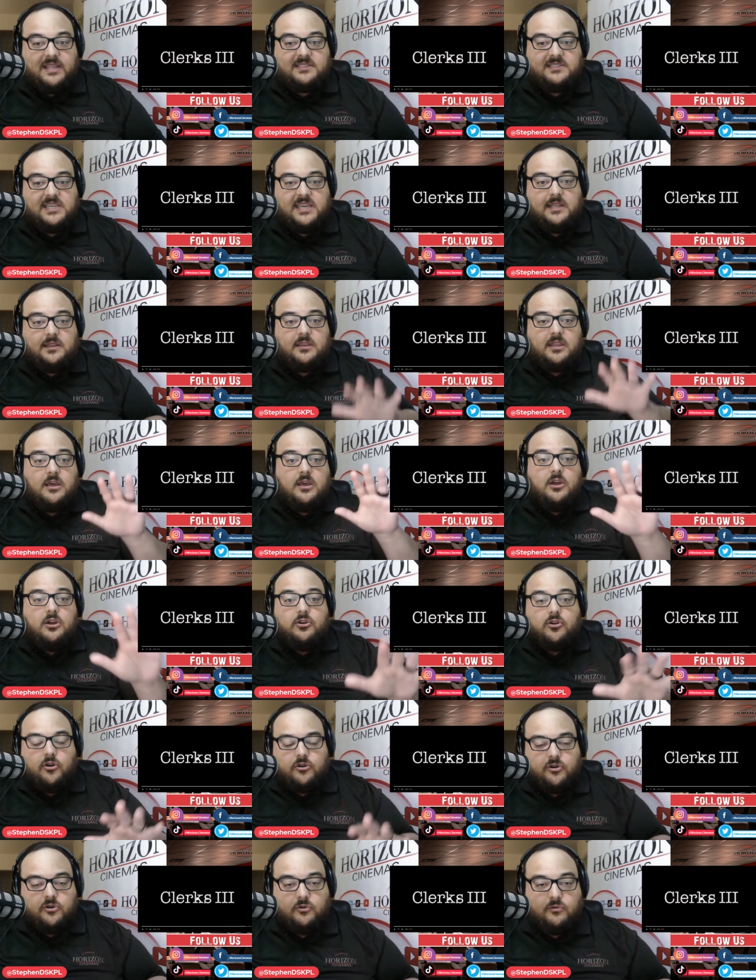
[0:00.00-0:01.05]
18th.
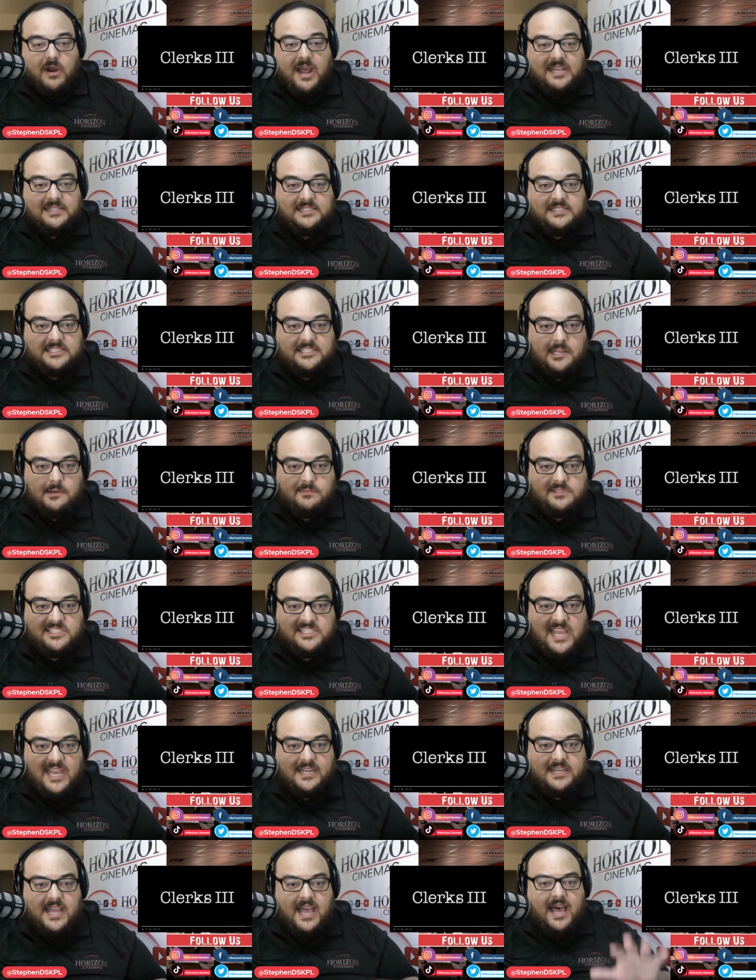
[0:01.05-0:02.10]
Go to
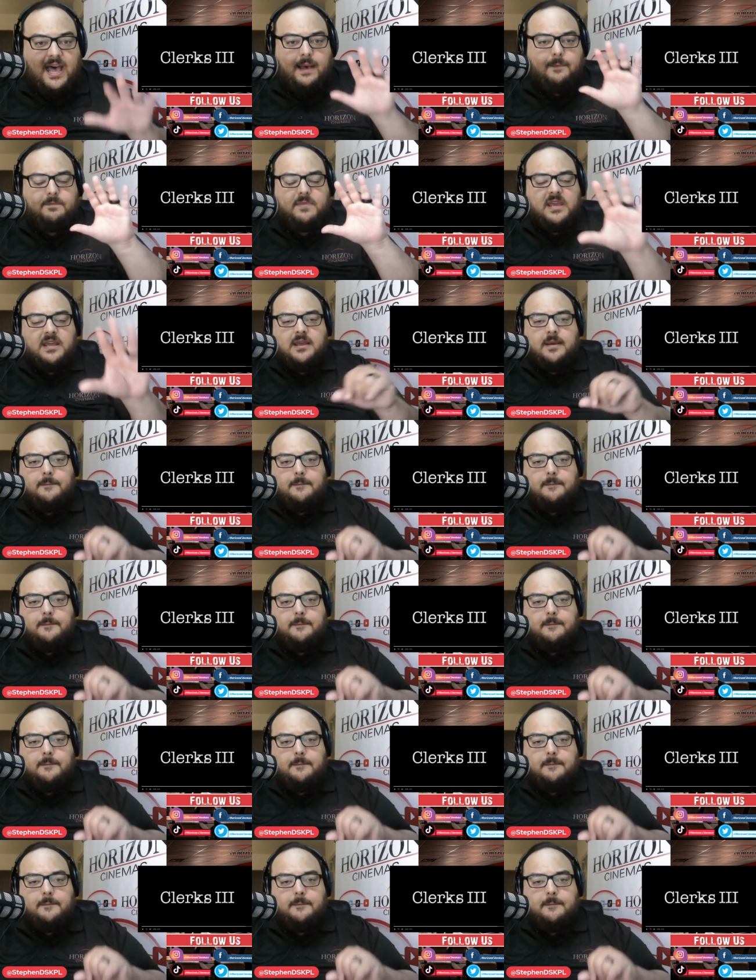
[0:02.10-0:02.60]
horizoncinemas.com.